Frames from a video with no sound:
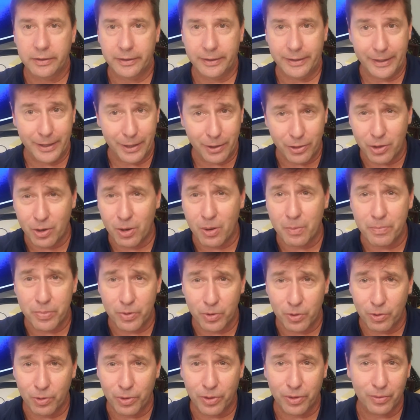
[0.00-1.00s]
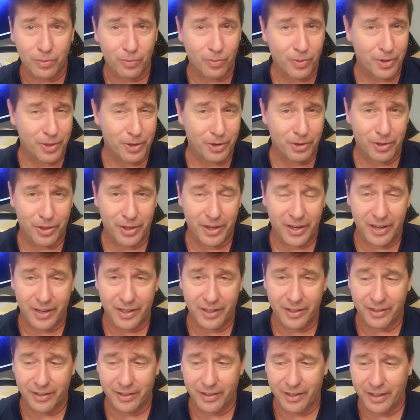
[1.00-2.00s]
in their booth, whether
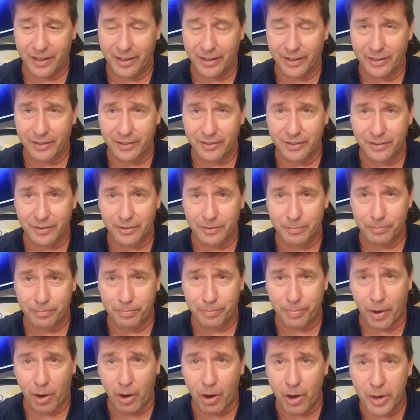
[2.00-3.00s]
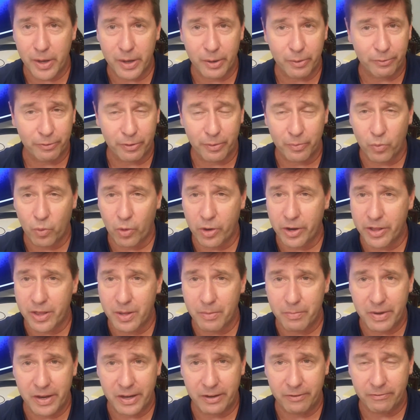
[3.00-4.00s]
they borrowed it from one of the
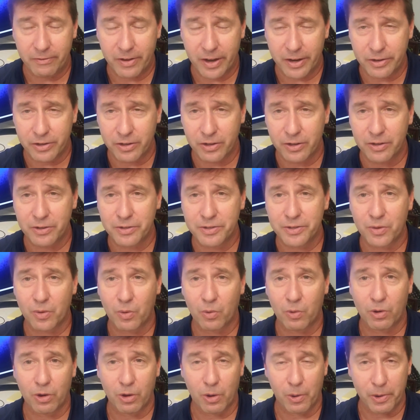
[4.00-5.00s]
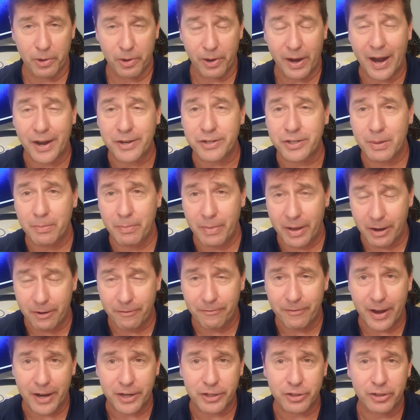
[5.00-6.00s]
main vendors or they're actually
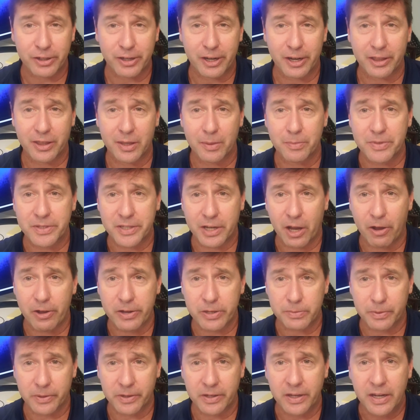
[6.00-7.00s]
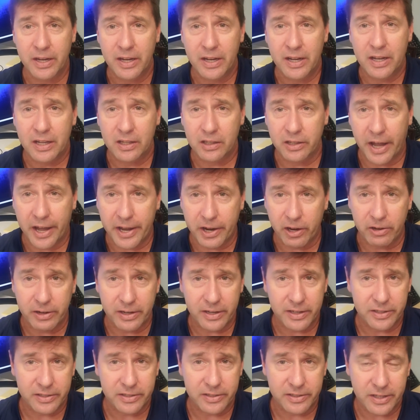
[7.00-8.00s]
manufacturing it themselves. But Lidar
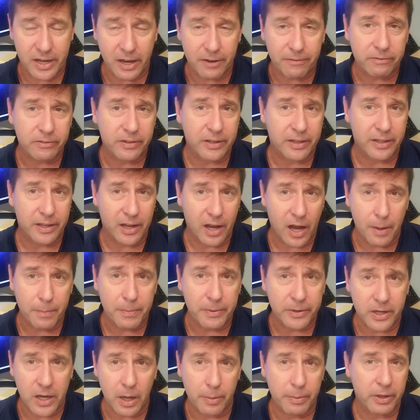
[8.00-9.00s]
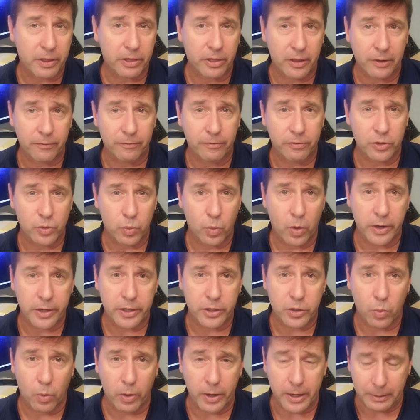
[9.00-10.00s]
is definitely the up and coming thing for
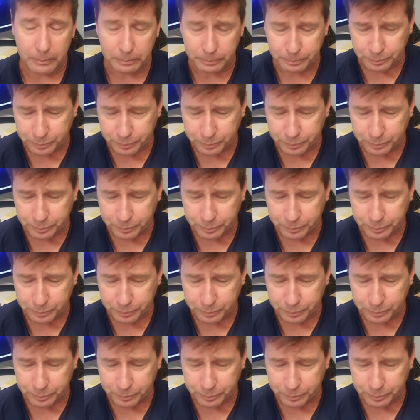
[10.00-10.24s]
2020.